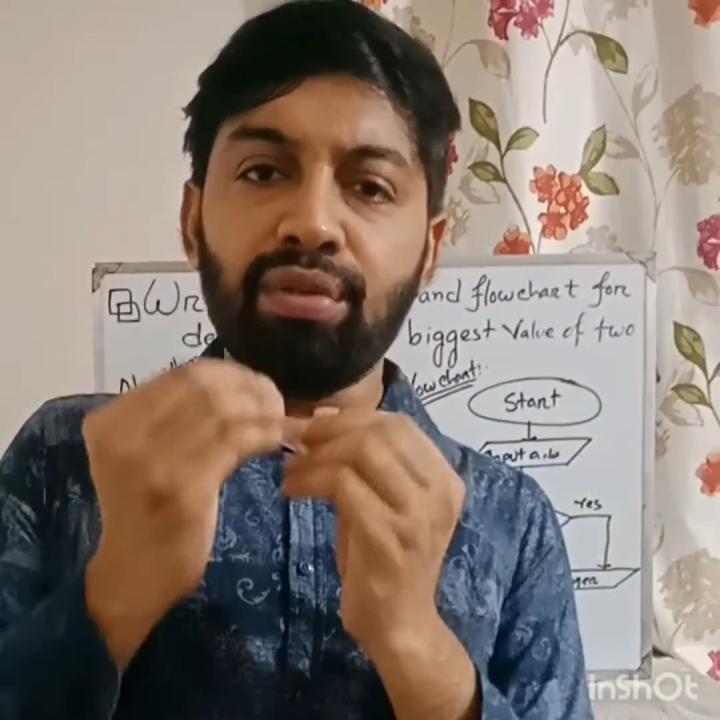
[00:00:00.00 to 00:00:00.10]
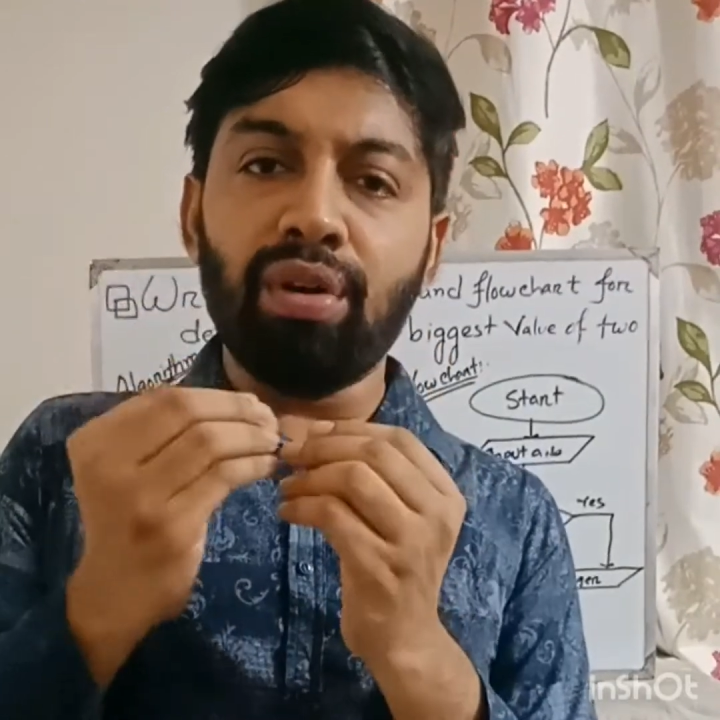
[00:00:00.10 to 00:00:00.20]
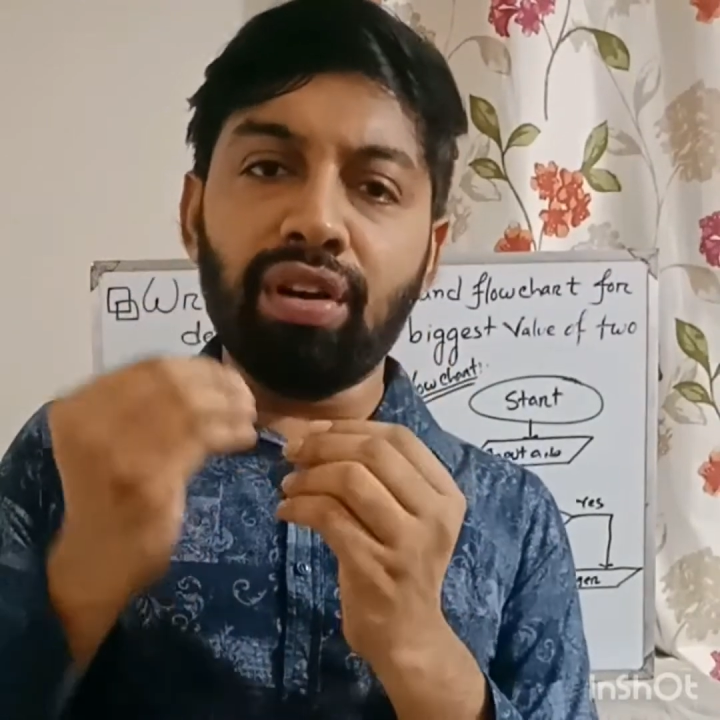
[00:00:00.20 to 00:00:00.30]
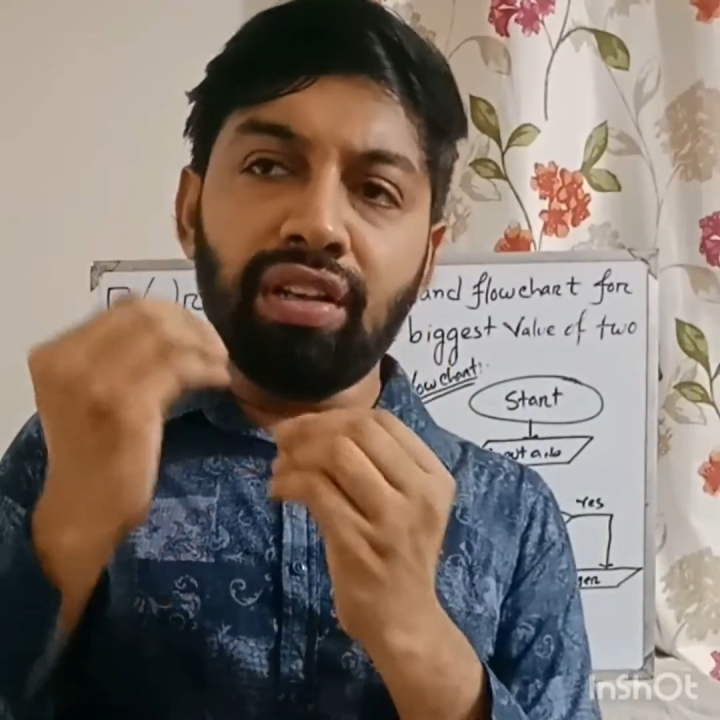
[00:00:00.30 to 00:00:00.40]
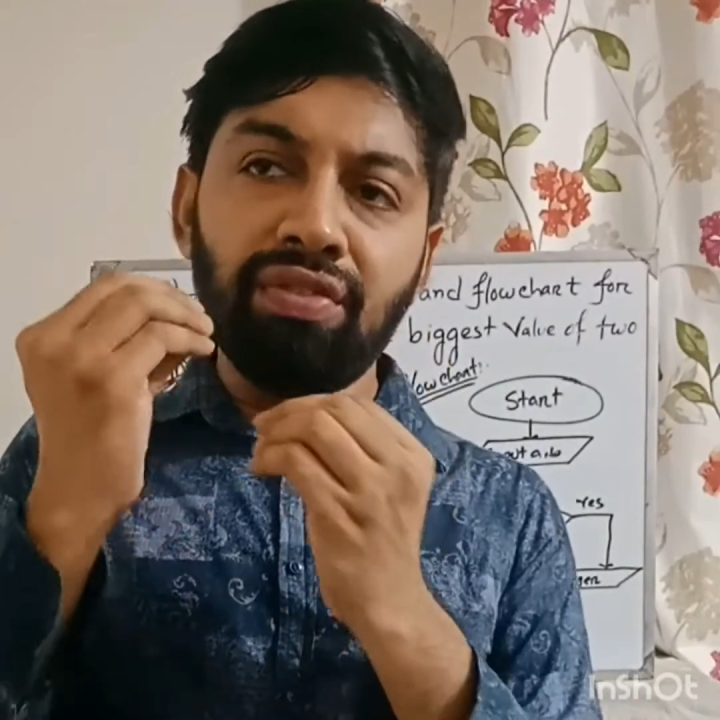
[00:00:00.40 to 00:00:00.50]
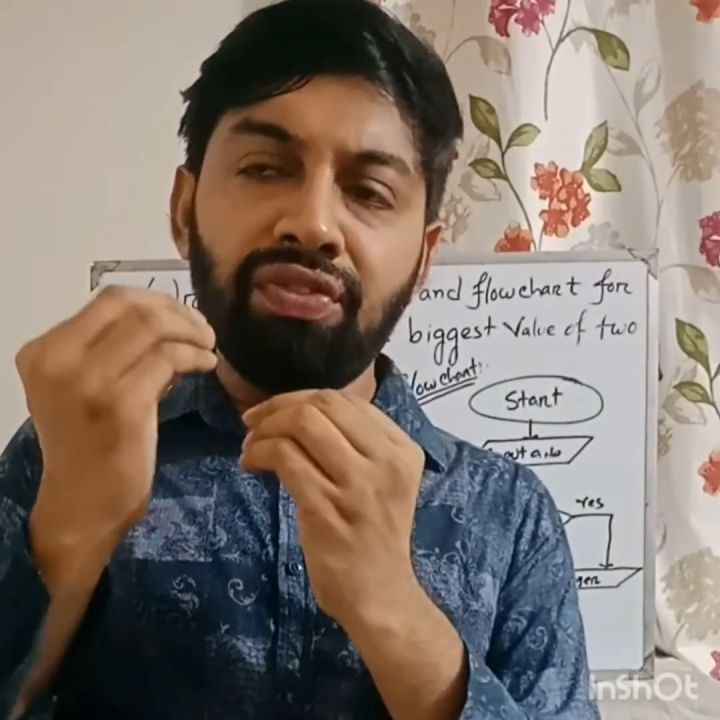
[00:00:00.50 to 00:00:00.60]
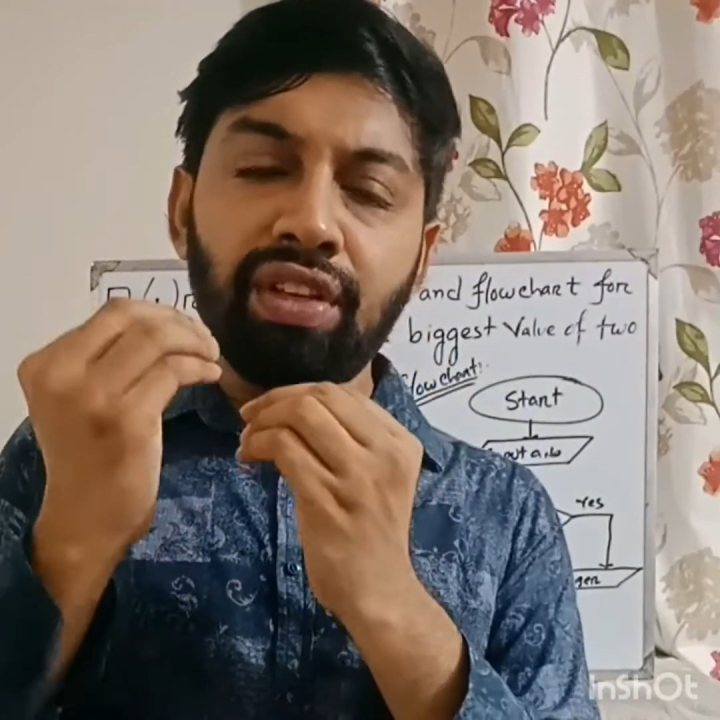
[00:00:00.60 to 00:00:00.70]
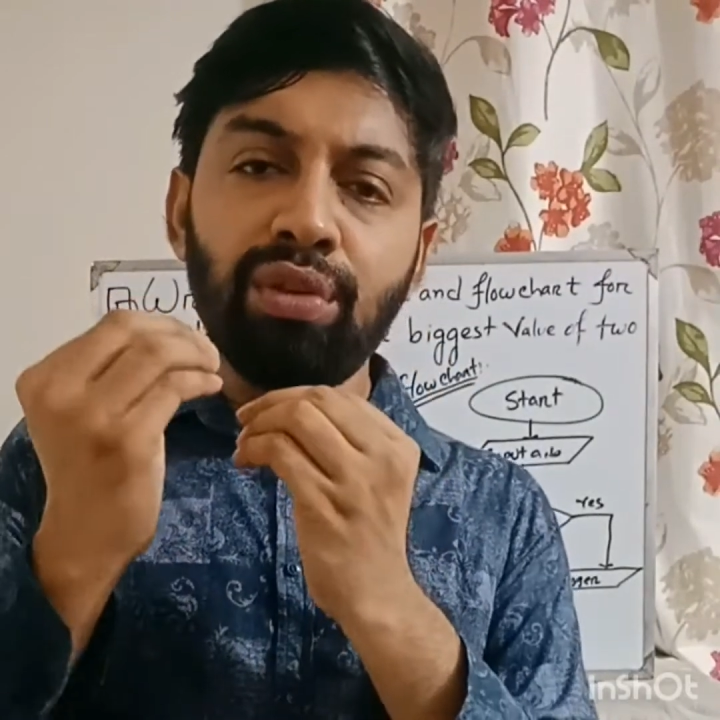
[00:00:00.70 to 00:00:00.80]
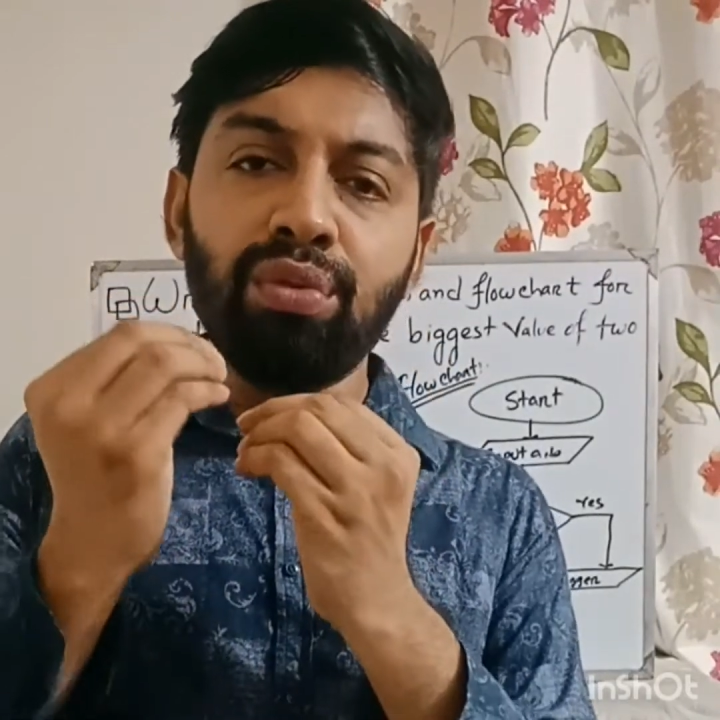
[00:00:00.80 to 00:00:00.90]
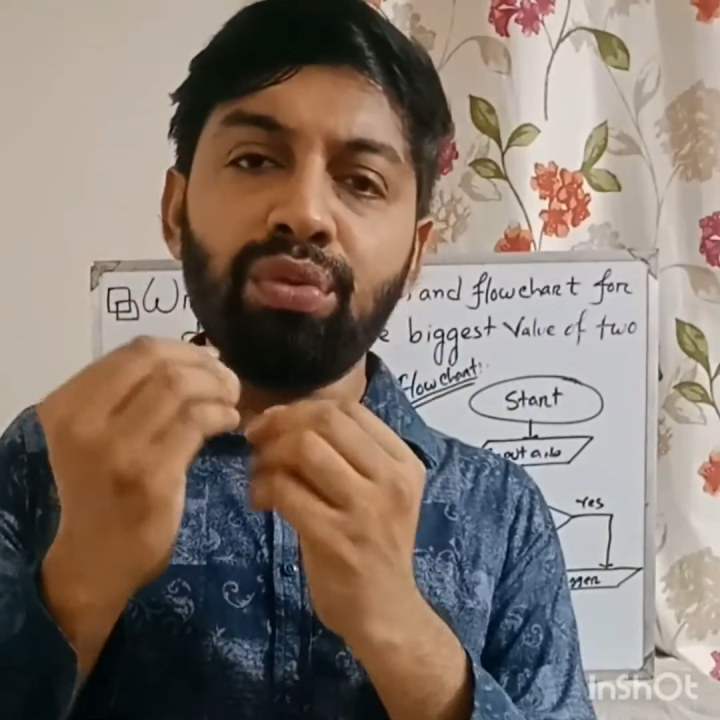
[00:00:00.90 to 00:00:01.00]
or if
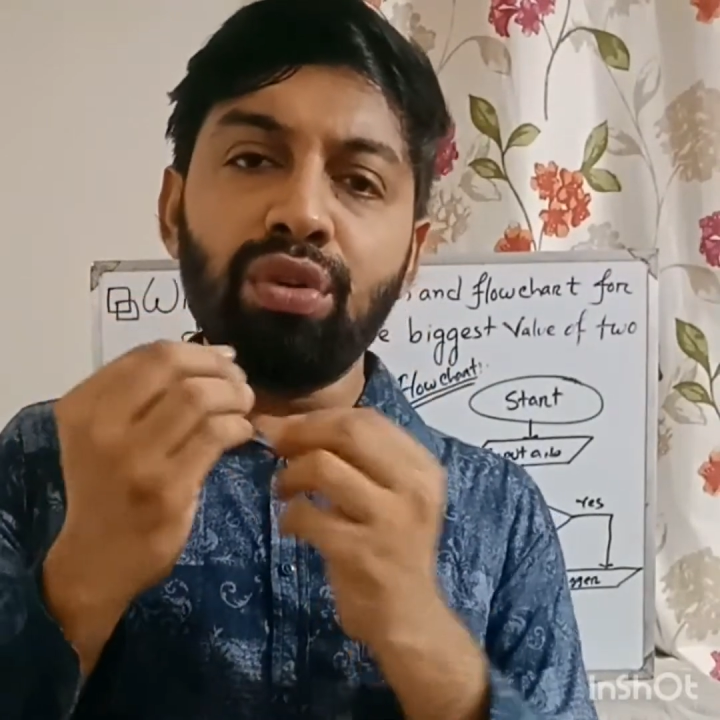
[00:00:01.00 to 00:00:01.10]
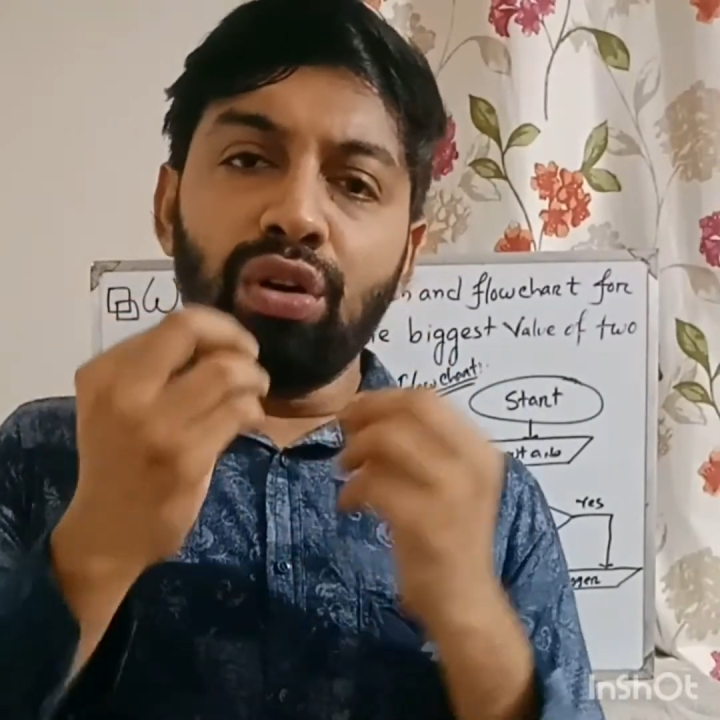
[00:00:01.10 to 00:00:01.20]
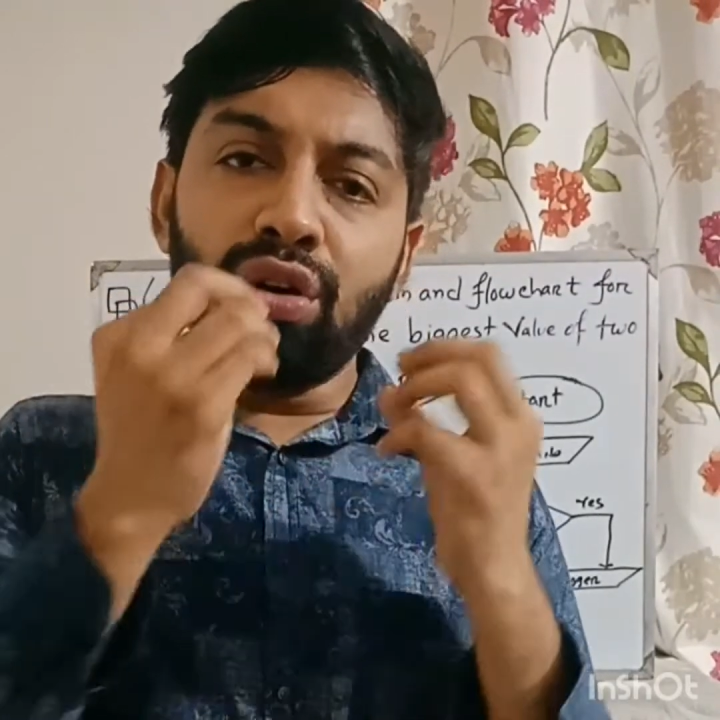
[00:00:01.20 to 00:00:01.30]
you